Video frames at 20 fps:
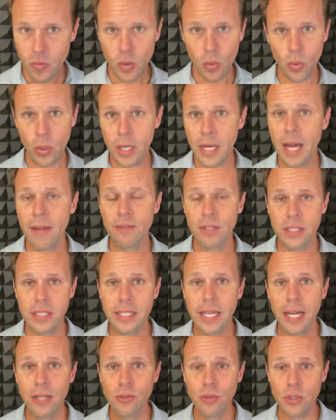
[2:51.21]
we're gonna have to
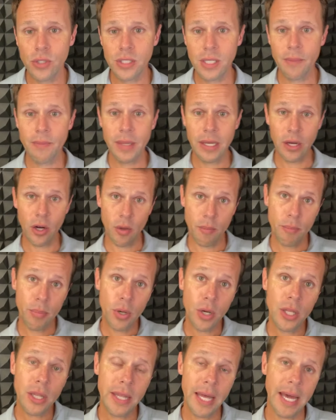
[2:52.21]
schedule something or
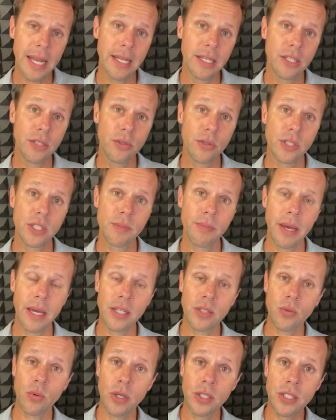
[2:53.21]
put that into a
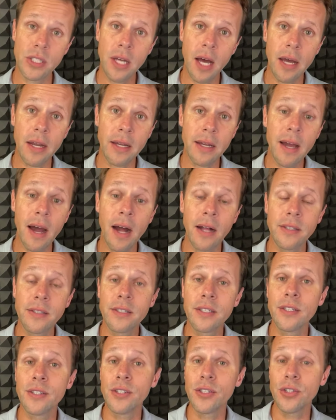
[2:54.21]
space where it's not a
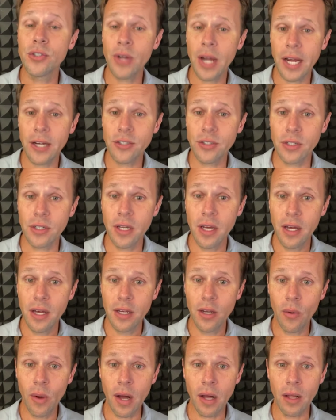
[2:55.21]
constant distraction.
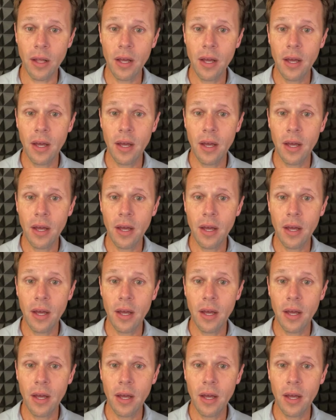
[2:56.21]
Noel,